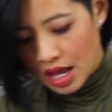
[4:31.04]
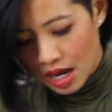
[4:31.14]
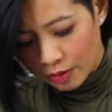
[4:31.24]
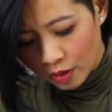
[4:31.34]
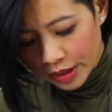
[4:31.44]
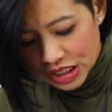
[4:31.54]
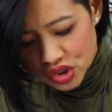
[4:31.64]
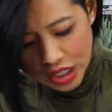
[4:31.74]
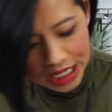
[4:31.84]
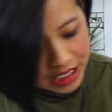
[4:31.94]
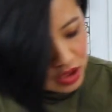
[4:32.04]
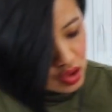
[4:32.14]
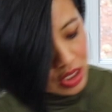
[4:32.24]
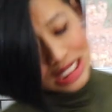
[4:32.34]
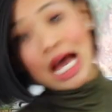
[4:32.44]
And we're going to
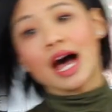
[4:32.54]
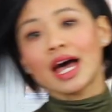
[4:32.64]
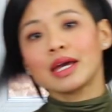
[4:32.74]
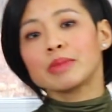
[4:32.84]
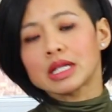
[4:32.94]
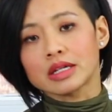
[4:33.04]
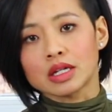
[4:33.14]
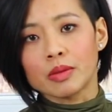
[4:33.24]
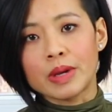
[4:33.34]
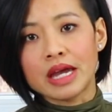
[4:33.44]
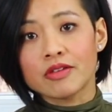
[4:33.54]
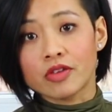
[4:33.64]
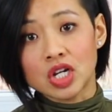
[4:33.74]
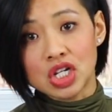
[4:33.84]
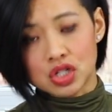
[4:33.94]
change the time a little bit
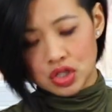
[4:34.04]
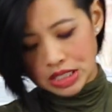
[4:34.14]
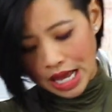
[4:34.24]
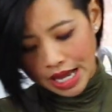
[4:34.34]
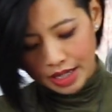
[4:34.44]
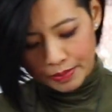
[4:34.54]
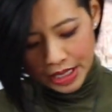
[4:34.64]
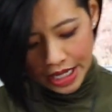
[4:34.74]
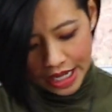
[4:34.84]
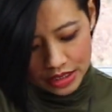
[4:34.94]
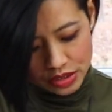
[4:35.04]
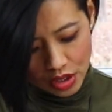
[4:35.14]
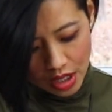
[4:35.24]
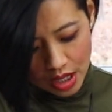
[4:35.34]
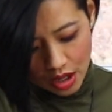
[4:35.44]
for each side because
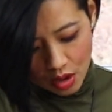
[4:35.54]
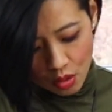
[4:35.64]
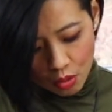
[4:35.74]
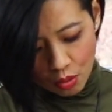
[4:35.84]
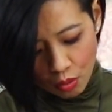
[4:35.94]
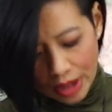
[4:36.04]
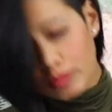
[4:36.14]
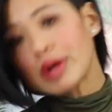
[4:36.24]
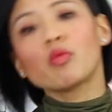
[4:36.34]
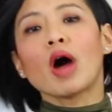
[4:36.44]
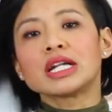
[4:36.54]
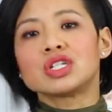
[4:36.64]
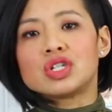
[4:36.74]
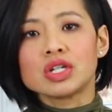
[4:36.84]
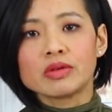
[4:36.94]
what we want
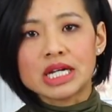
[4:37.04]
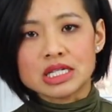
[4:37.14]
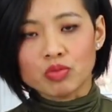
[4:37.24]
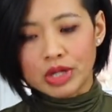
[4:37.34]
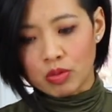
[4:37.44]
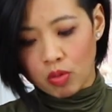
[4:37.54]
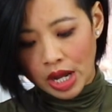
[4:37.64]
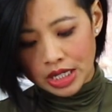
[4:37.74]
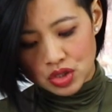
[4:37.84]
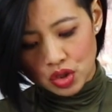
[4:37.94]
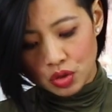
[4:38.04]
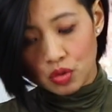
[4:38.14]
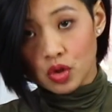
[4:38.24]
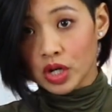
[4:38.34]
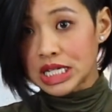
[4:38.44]
to do is we want to
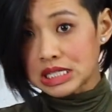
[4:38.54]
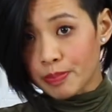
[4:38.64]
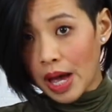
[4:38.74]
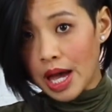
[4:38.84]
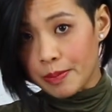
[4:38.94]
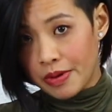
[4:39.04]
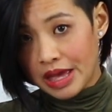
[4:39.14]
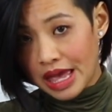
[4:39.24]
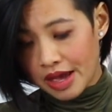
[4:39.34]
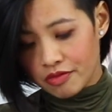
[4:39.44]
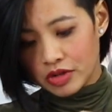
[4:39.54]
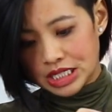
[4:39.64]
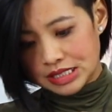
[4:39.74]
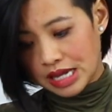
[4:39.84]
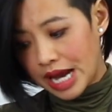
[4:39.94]
crisp up
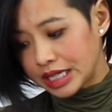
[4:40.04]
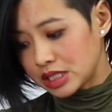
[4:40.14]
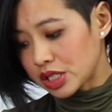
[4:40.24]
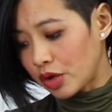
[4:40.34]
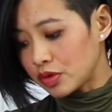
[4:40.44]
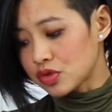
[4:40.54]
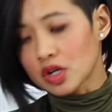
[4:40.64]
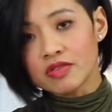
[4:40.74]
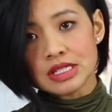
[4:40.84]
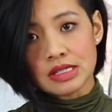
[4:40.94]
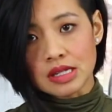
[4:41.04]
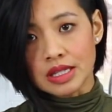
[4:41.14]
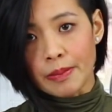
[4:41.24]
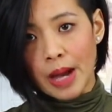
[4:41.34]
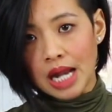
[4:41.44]
every side. So the surface that's on
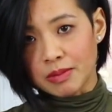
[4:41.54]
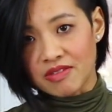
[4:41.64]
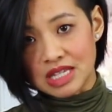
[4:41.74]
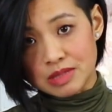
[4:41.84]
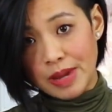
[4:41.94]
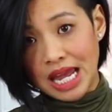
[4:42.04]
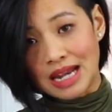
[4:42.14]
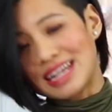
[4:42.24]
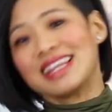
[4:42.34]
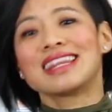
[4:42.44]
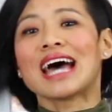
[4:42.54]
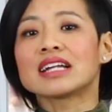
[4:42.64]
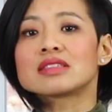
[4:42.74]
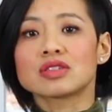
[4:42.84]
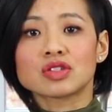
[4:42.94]
the bottom of this pan,
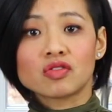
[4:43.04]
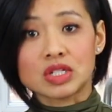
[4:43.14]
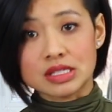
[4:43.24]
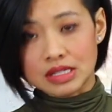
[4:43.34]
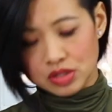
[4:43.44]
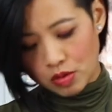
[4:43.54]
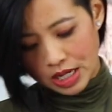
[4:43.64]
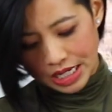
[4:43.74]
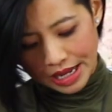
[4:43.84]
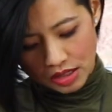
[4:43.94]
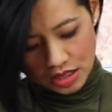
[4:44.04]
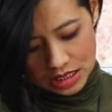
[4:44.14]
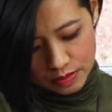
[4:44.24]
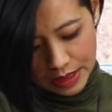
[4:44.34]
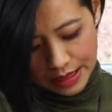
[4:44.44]
that's the surface that's going to get
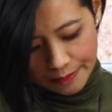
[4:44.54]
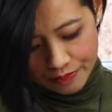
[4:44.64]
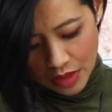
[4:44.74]
crispy.